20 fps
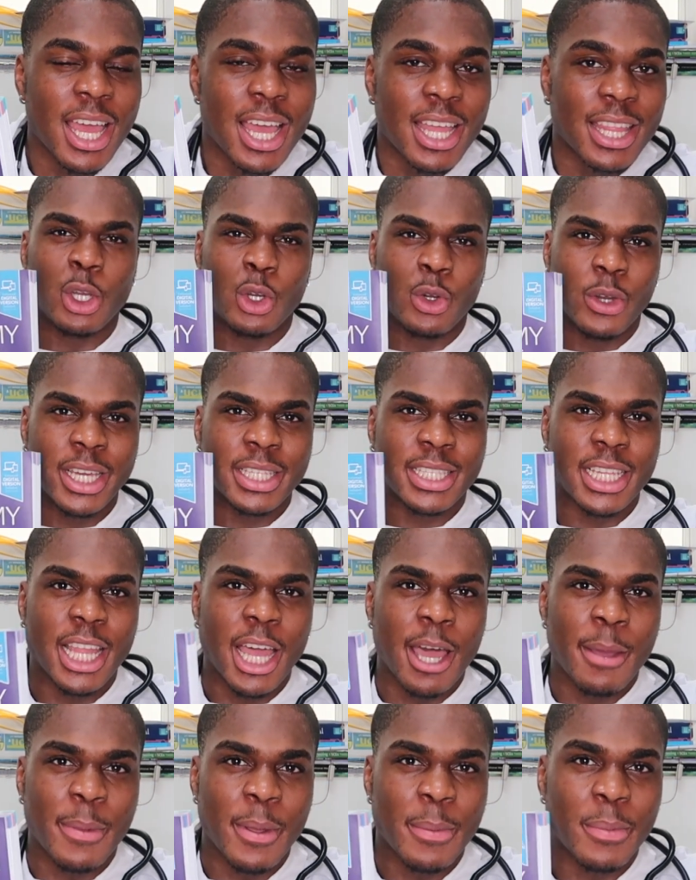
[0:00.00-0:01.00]
The Grey's
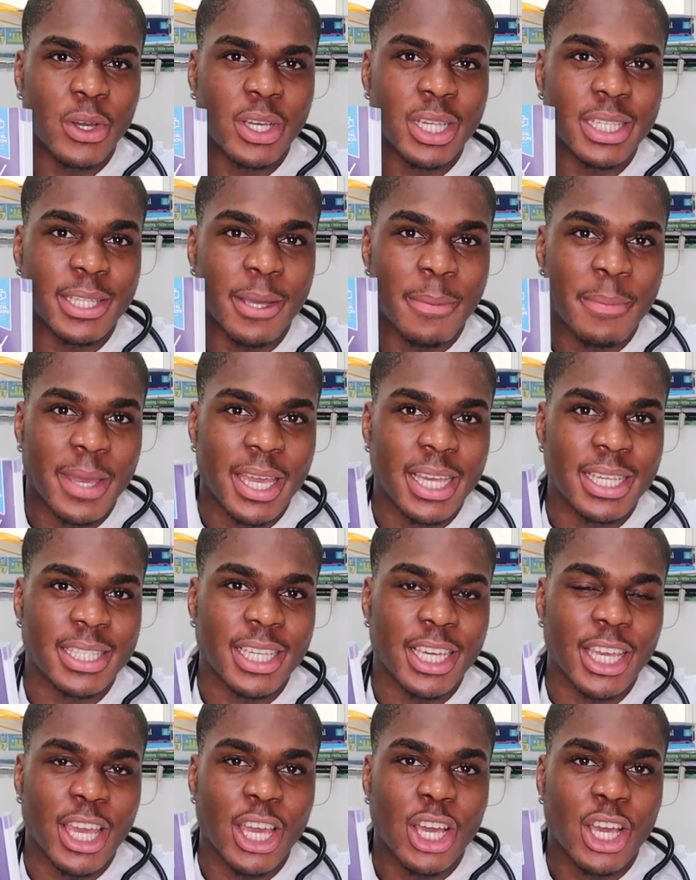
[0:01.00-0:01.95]
Anatomy book is amazing.